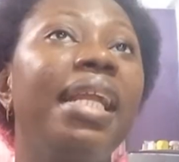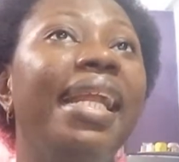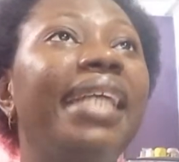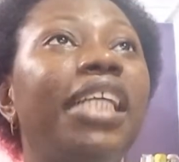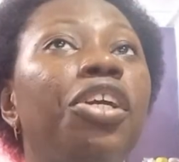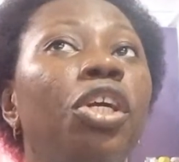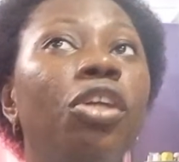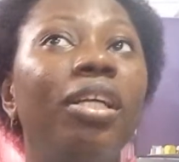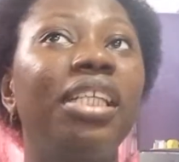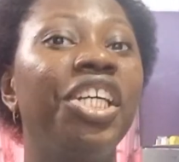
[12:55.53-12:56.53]
Let's say you're
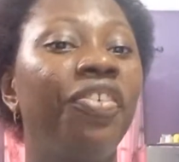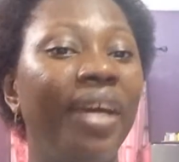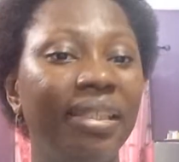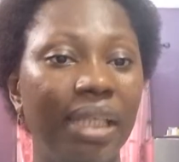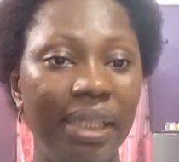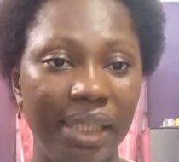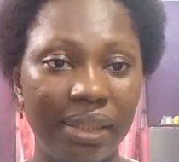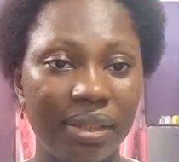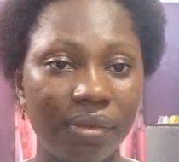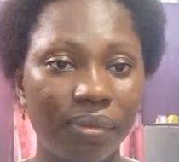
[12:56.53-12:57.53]
not a writer
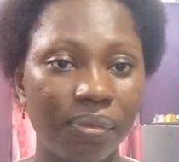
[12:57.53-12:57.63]
yet,